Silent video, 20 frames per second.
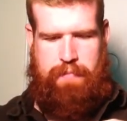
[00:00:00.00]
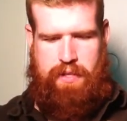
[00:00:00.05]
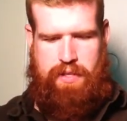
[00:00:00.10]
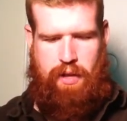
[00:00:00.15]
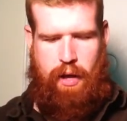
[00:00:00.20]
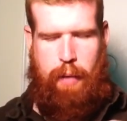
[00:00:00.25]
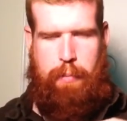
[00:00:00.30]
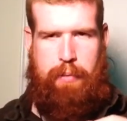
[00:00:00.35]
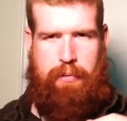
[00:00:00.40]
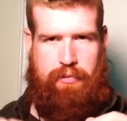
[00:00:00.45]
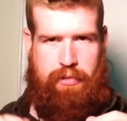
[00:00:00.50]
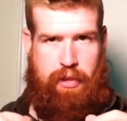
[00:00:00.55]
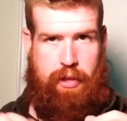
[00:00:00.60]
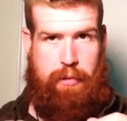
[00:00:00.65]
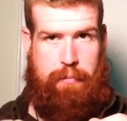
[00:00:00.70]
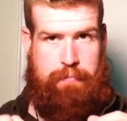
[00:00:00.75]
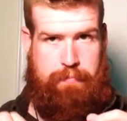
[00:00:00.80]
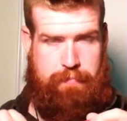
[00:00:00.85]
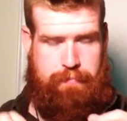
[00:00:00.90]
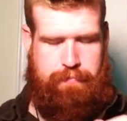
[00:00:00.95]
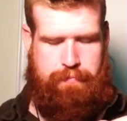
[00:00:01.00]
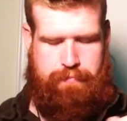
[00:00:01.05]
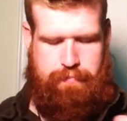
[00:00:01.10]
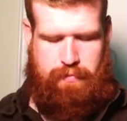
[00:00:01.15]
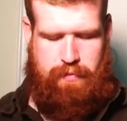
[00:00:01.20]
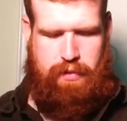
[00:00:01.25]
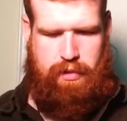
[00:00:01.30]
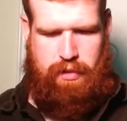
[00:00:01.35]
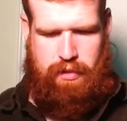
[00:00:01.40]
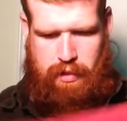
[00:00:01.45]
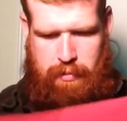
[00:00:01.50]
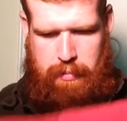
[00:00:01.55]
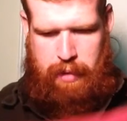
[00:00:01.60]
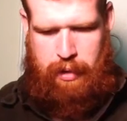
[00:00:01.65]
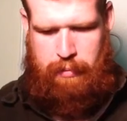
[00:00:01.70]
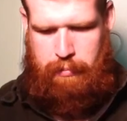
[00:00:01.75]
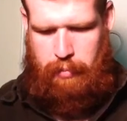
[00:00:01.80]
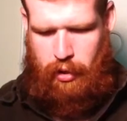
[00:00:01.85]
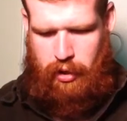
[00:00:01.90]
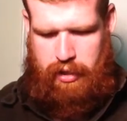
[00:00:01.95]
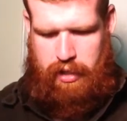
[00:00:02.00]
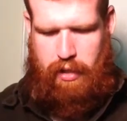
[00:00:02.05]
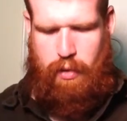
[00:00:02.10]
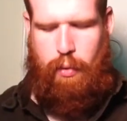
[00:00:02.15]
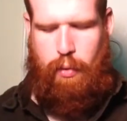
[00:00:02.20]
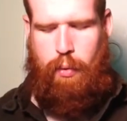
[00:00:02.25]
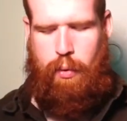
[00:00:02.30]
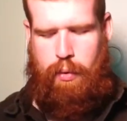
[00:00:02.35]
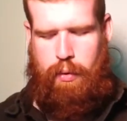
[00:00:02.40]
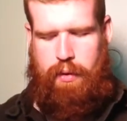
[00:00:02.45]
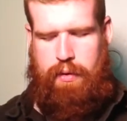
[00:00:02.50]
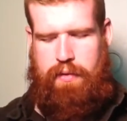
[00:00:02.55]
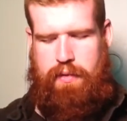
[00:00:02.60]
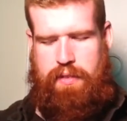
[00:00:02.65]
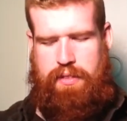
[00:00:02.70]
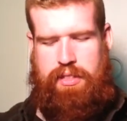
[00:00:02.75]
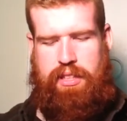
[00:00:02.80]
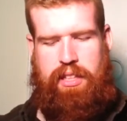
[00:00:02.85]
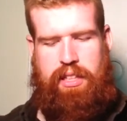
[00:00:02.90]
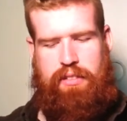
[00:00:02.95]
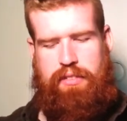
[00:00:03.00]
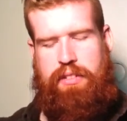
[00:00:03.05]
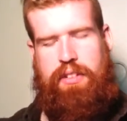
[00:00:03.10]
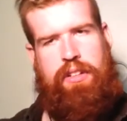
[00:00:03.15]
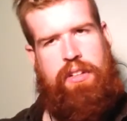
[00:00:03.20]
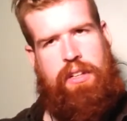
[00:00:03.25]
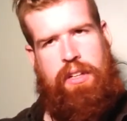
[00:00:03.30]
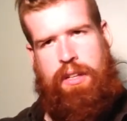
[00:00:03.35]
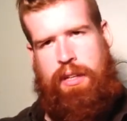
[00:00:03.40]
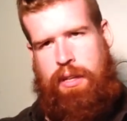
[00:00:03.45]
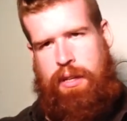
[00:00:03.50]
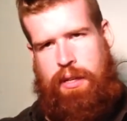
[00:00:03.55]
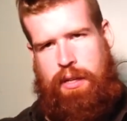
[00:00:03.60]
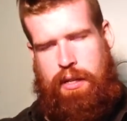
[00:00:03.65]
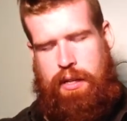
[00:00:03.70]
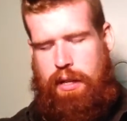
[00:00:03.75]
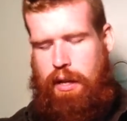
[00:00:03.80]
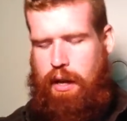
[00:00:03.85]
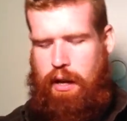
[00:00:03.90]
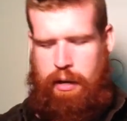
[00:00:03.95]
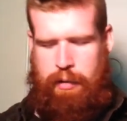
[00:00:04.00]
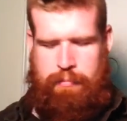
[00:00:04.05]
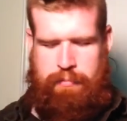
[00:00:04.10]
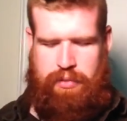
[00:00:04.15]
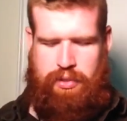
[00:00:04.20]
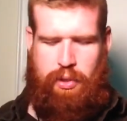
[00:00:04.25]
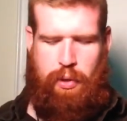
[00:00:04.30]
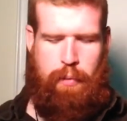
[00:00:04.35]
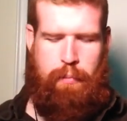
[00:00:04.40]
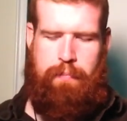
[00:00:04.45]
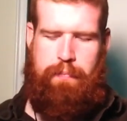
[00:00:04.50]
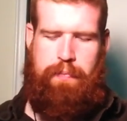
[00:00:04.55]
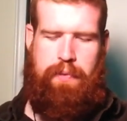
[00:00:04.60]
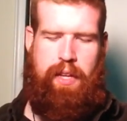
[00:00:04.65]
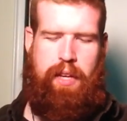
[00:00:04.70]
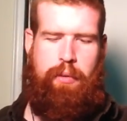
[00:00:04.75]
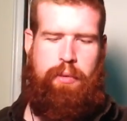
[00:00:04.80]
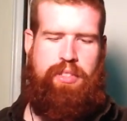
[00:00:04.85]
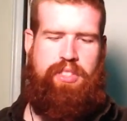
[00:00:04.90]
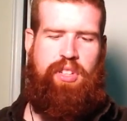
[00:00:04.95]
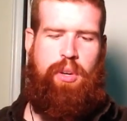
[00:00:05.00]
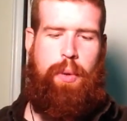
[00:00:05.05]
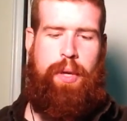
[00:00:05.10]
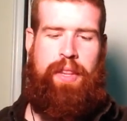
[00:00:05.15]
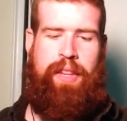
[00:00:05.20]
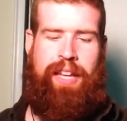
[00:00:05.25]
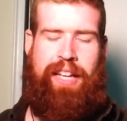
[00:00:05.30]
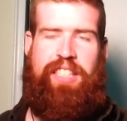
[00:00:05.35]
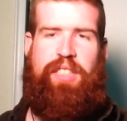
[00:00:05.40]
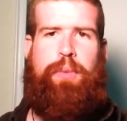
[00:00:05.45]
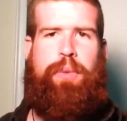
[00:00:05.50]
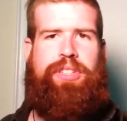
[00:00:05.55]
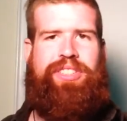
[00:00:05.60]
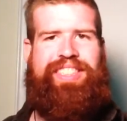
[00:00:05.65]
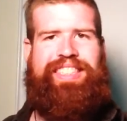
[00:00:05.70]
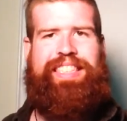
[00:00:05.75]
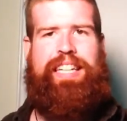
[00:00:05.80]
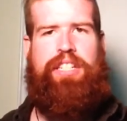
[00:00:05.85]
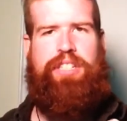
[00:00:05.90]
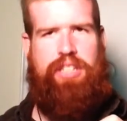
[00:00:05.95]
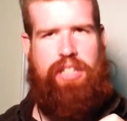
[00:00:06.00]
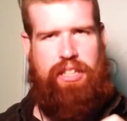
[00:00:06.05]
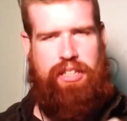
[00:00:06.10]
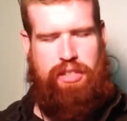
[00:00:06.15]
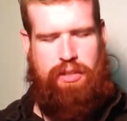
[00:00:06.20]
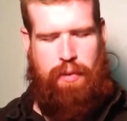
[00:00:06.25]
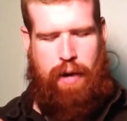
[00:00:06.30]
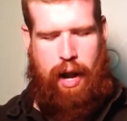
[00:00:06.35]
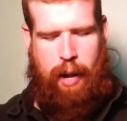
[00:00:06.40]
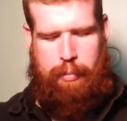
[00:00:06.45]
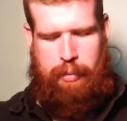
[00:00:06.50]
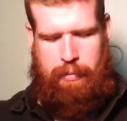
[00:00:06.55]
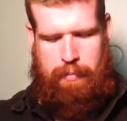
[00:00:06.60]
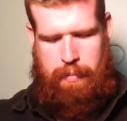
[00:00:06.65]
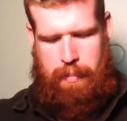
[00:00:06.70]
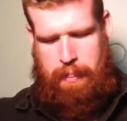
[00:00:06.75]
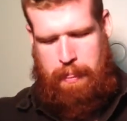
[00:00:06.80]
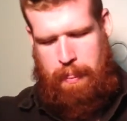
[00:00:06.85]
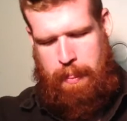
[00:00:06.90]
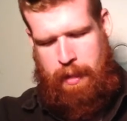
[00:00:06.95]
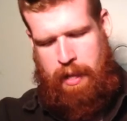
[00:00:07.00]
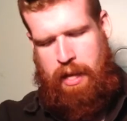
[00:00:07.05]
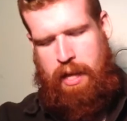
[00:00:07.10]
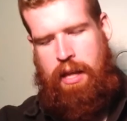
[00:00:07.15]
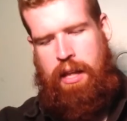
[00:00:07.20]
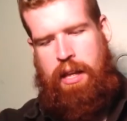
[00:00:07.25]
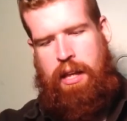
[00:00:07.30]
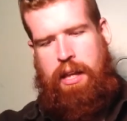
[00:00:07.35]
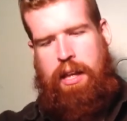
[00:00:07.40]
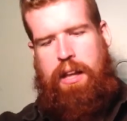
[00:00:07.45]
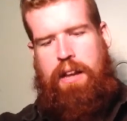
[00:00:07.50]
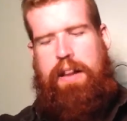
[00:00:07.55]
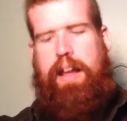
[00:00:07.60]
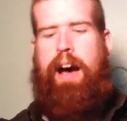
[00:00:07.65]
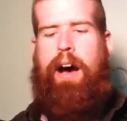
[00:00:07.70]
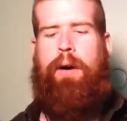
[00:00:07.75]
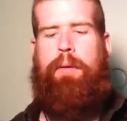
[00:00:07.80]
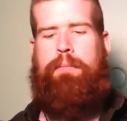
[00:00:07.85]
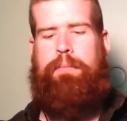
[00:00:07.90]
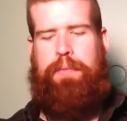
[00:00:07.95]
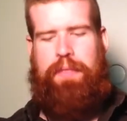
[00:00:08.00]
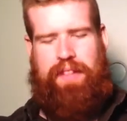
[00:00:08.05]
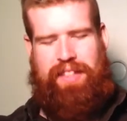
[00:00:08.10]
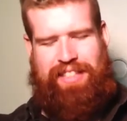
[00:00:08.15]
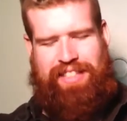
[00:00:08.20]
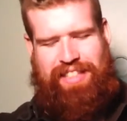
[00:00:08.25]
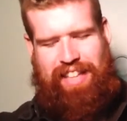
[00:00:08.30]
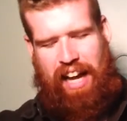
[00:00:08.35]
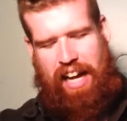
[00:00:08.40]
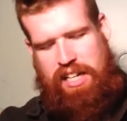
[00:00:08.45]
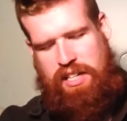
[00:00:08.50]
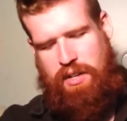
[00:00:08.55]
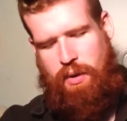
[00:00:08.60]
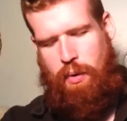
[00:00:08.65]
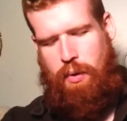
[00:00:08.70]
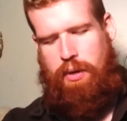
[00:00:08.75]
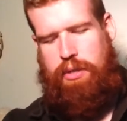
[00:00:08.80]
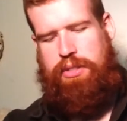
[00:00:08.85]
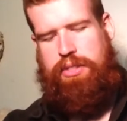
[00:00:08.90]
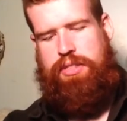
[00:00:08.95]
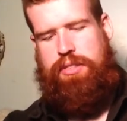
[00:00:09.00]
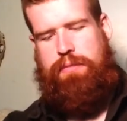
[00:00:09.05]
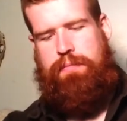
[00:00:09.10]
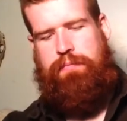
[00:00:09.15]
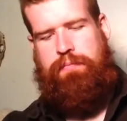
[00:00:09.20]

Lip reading: top of the main body or the sleeve. So they would sew in this, which is essentially a scrap. Now the side gores.